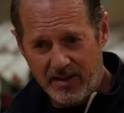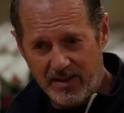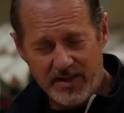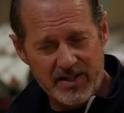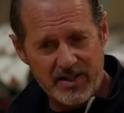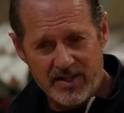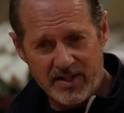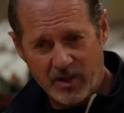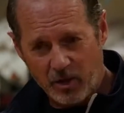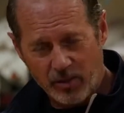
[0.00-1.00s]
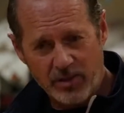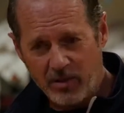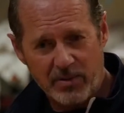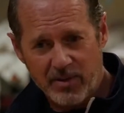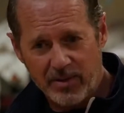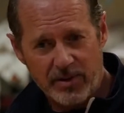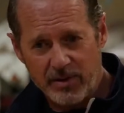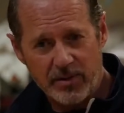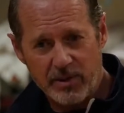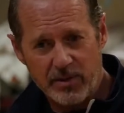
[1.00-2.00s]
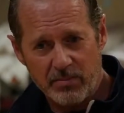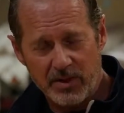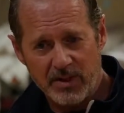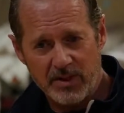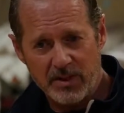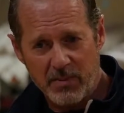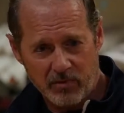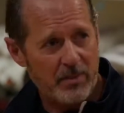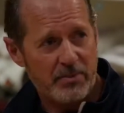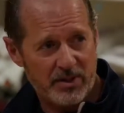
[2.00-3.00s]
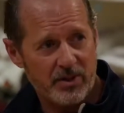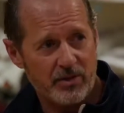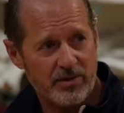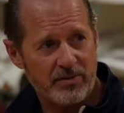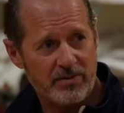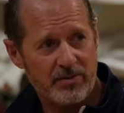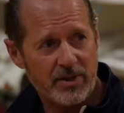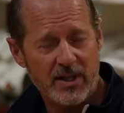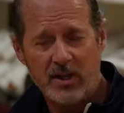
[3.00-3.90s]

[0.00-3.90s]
This is a critical part of Kyokushin because it's about repetition.